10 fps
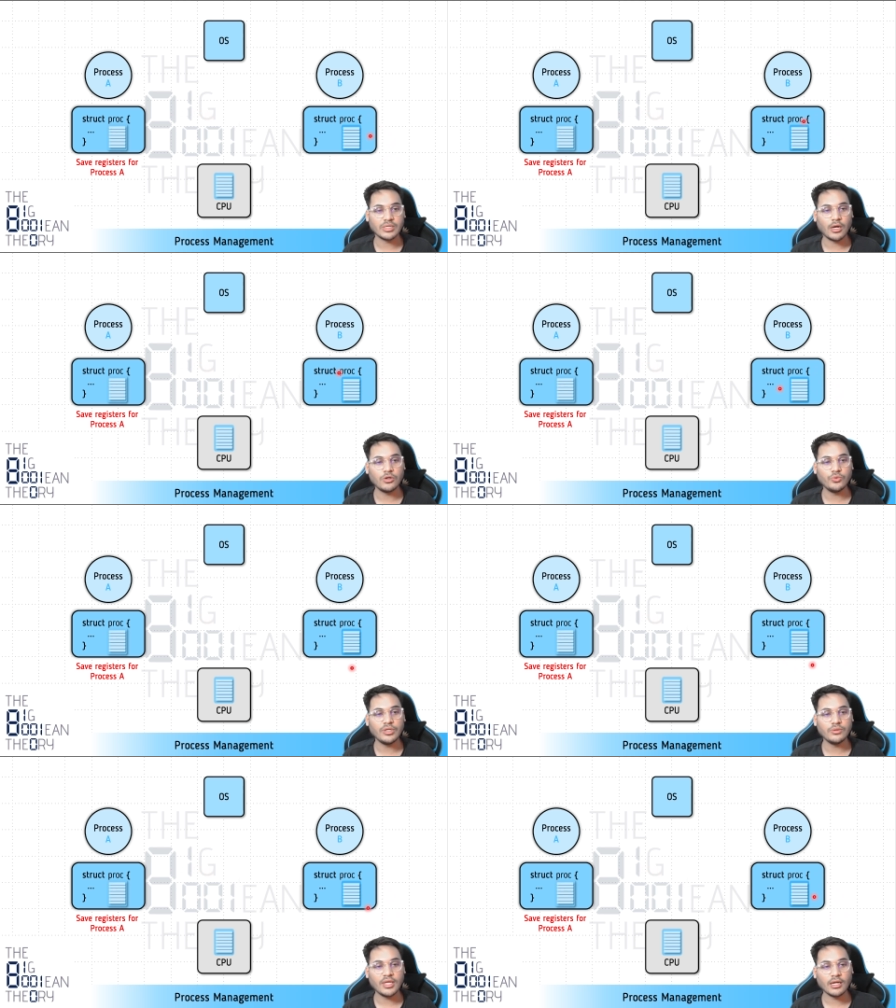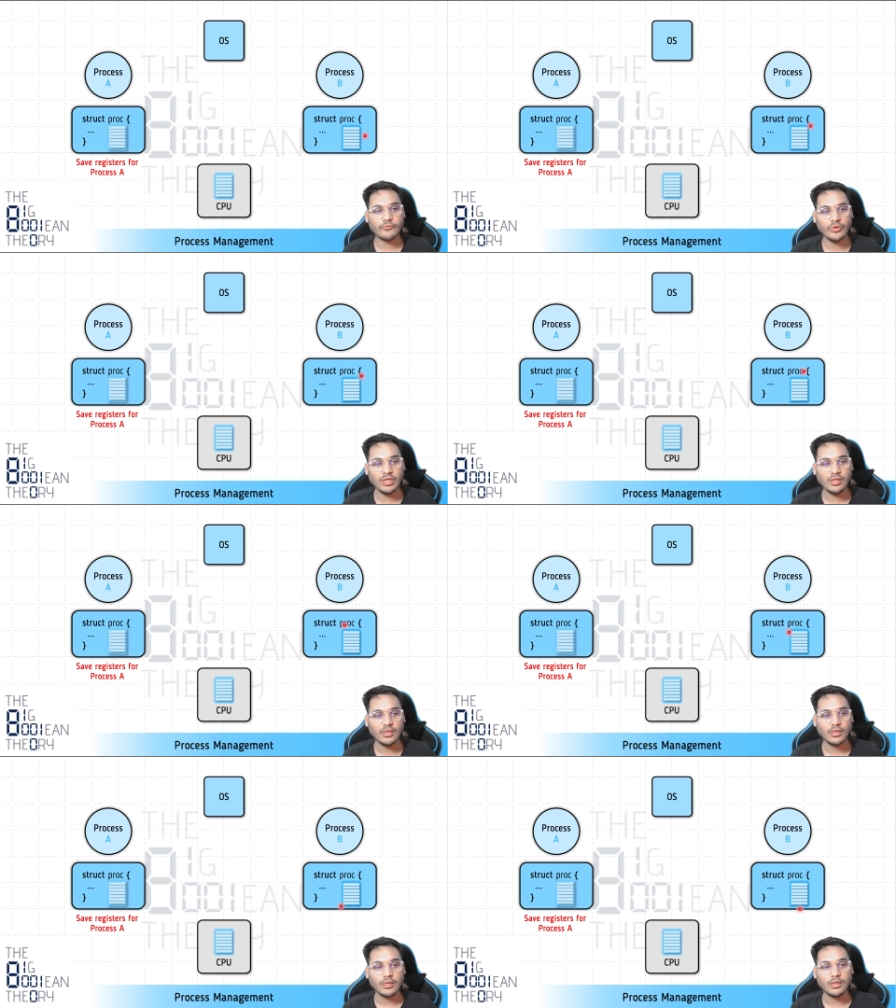How do we do that? We
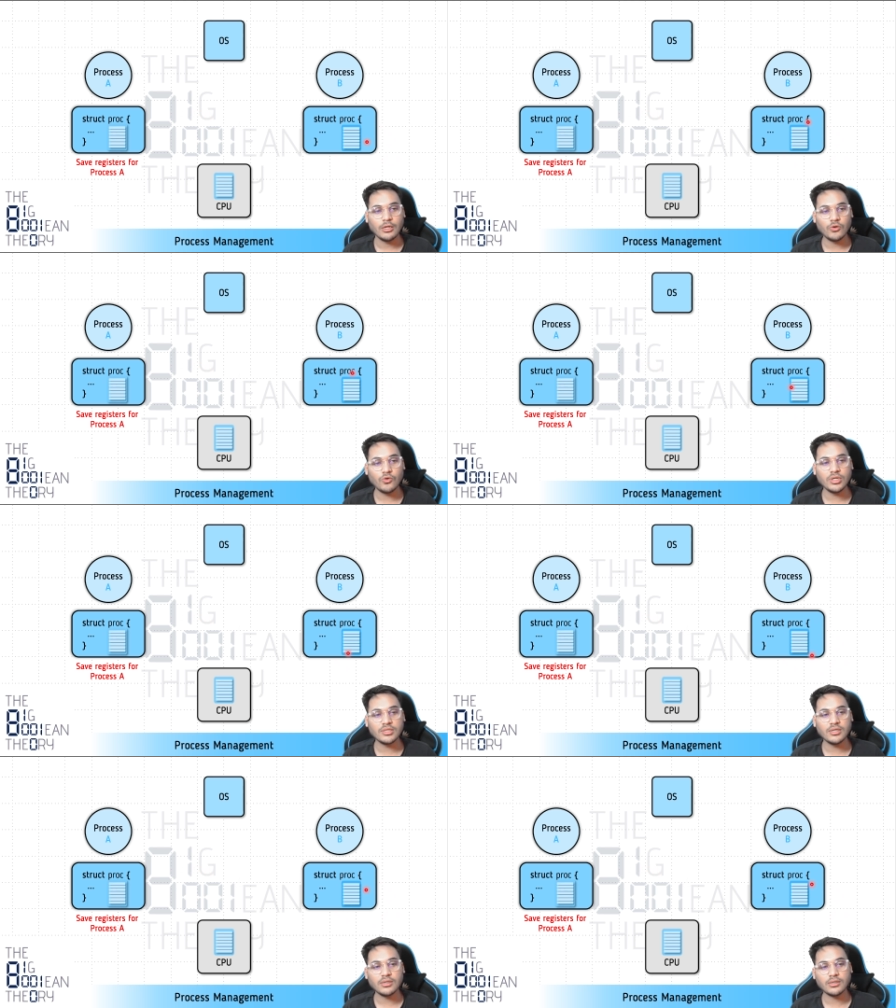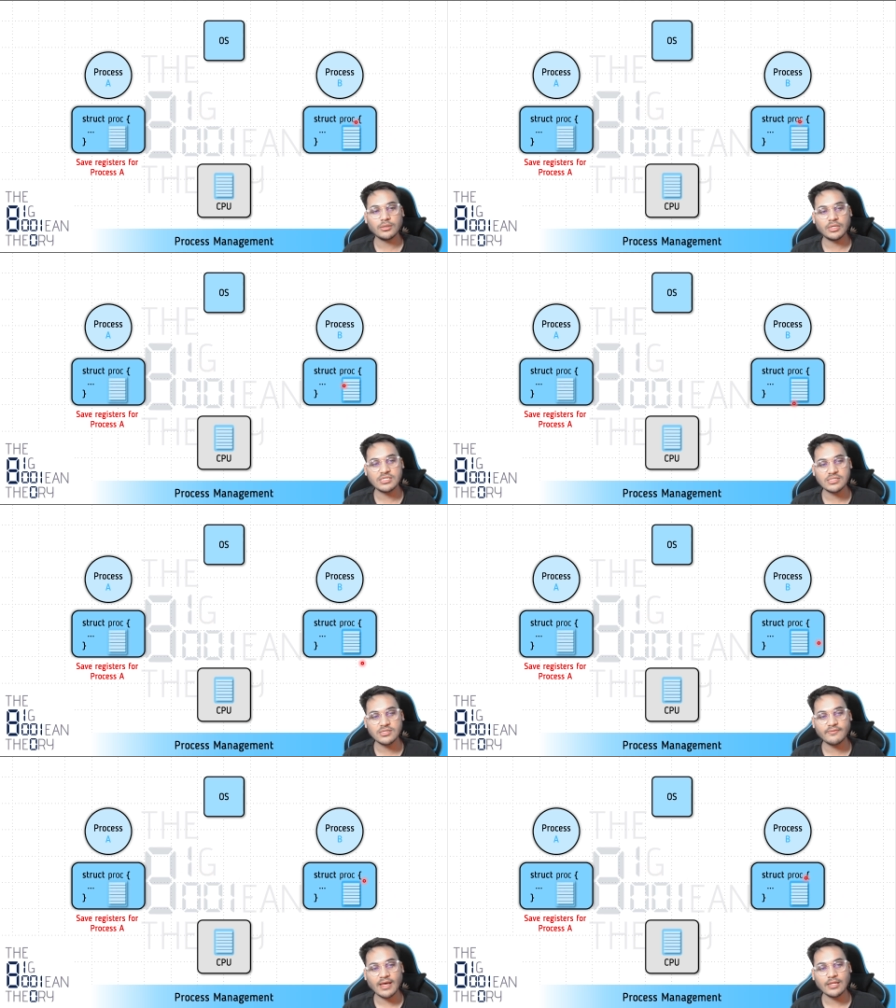load the register
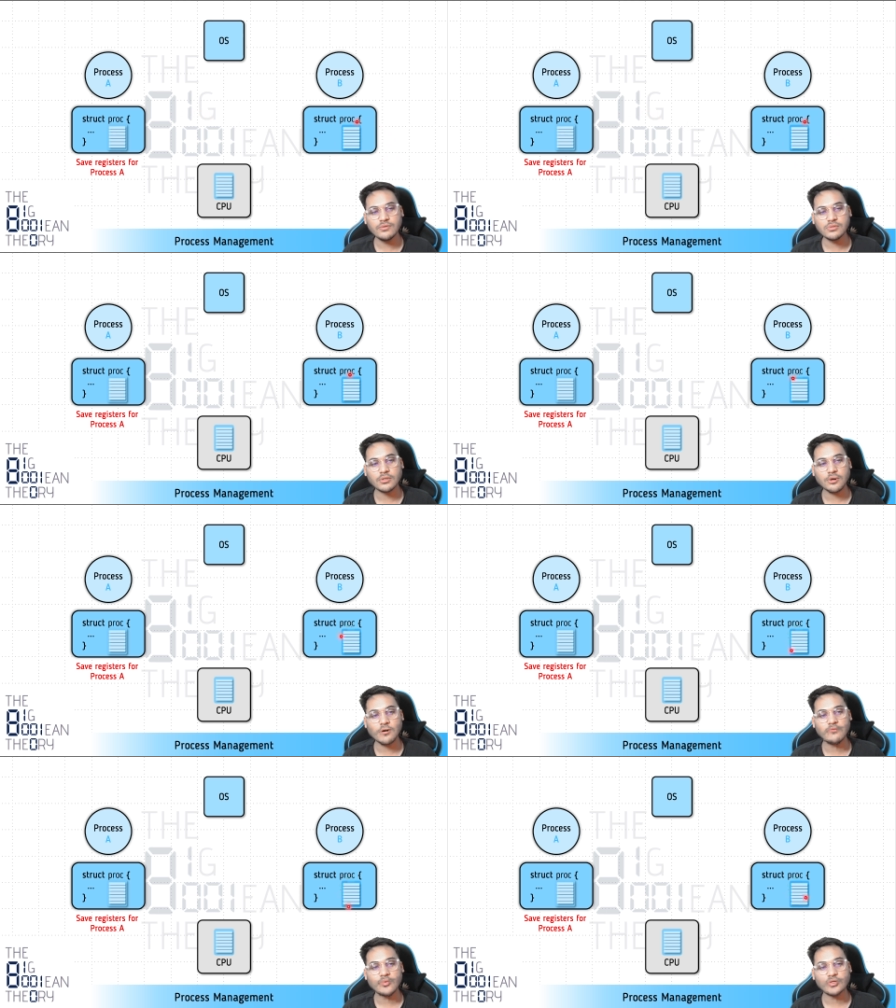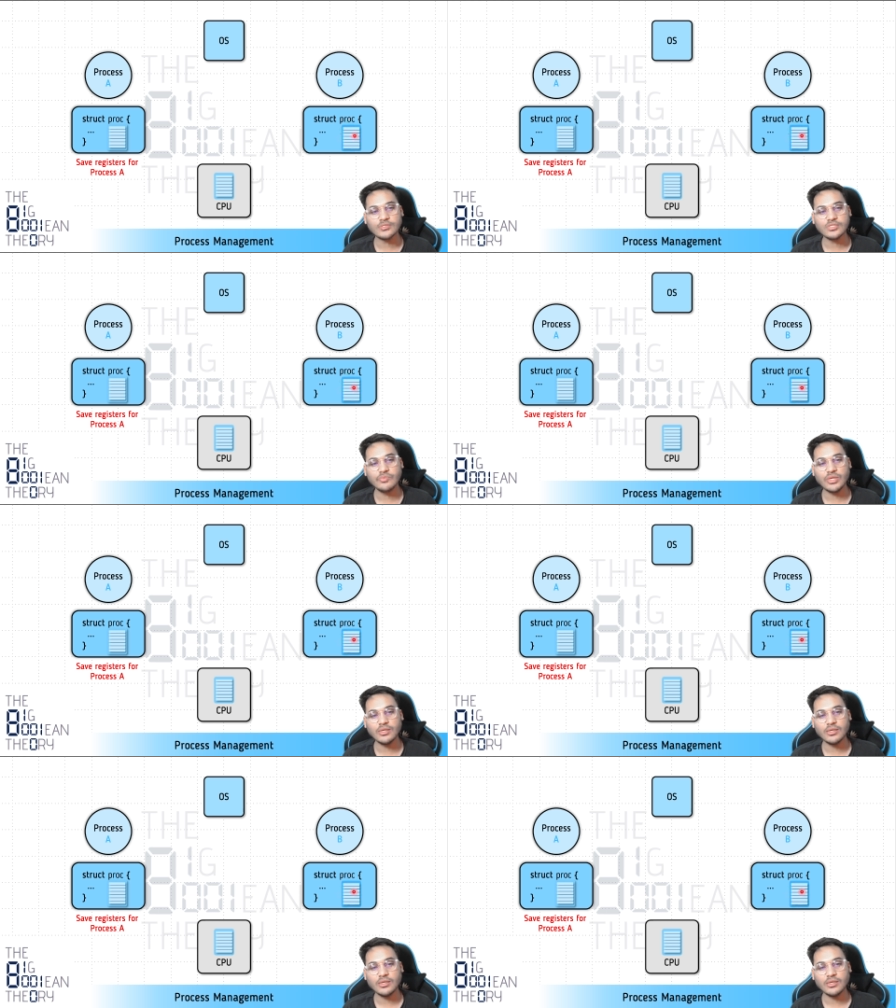values of process B